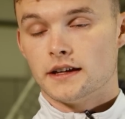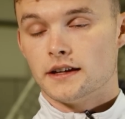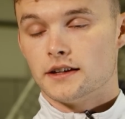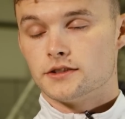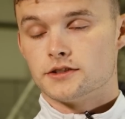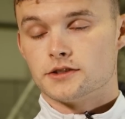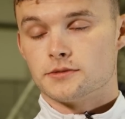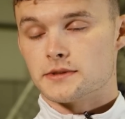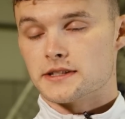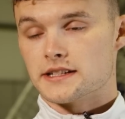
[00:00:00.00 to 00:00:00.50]
Yeah,
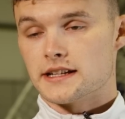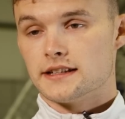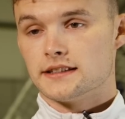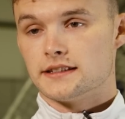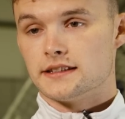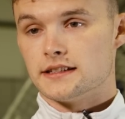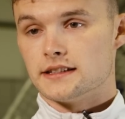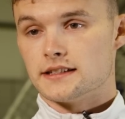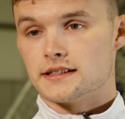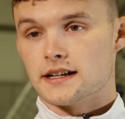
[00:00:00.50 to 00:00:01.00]

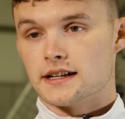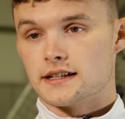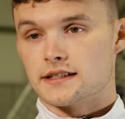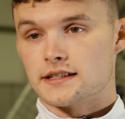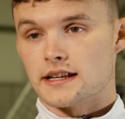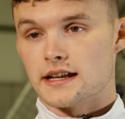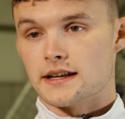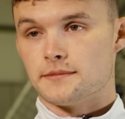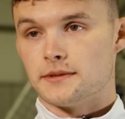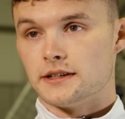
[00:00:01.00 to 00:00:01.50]
100%. The exact
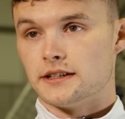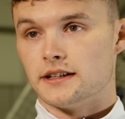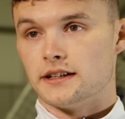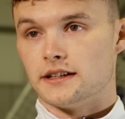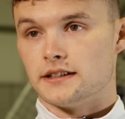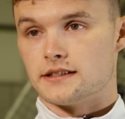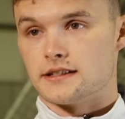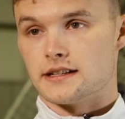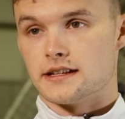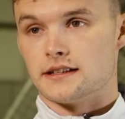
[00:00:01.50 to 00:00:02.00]
same. I,
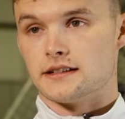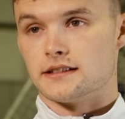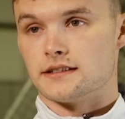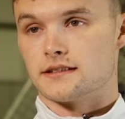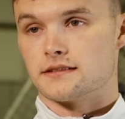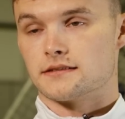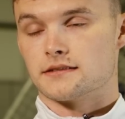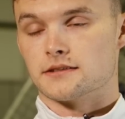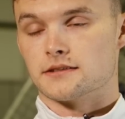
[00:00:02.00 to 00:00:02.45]
I see it as